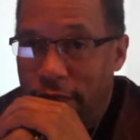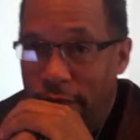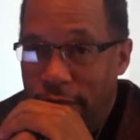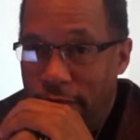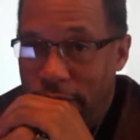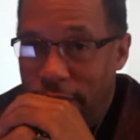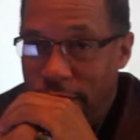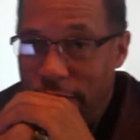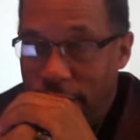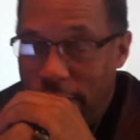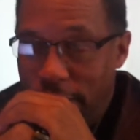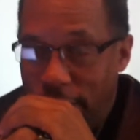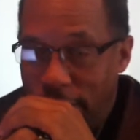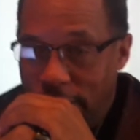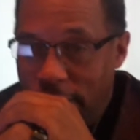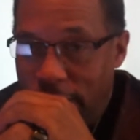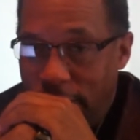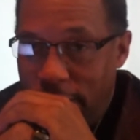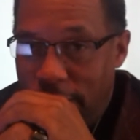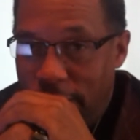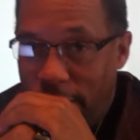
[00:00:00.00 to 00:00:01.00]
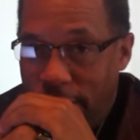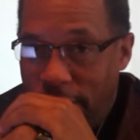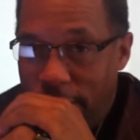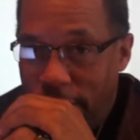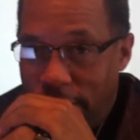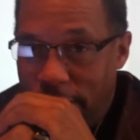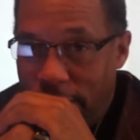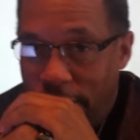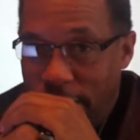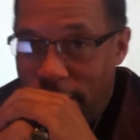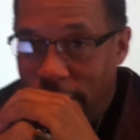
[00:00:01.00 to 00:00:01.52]
Well, if they're missing, you
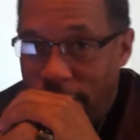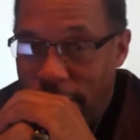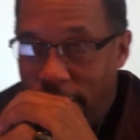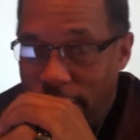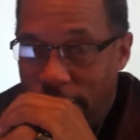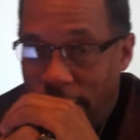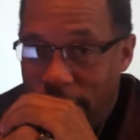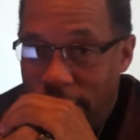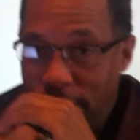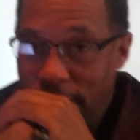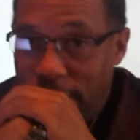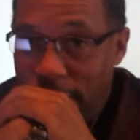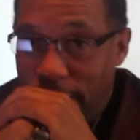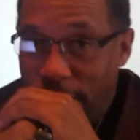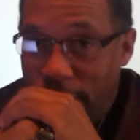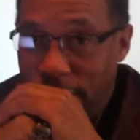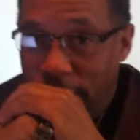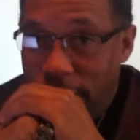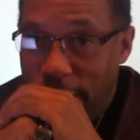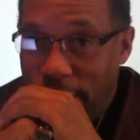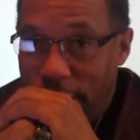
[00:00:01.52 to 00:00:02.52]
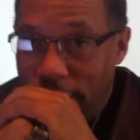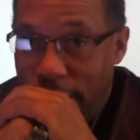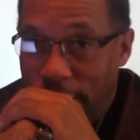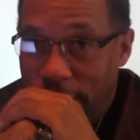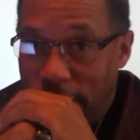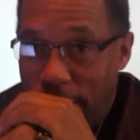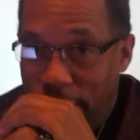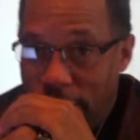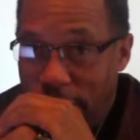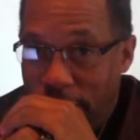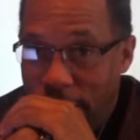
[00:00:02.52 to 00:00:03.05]
know, I've seen on the news where the
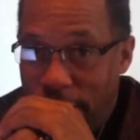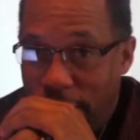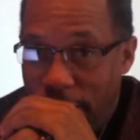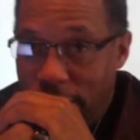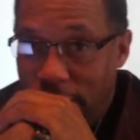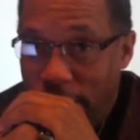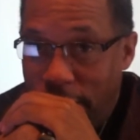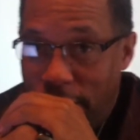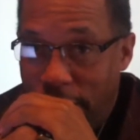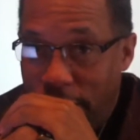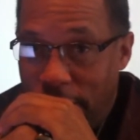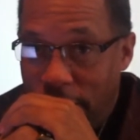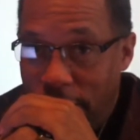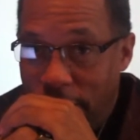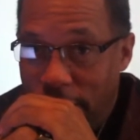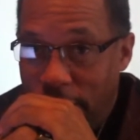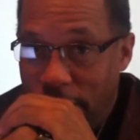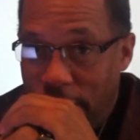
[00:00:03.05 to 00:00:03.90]
signs were being stolen.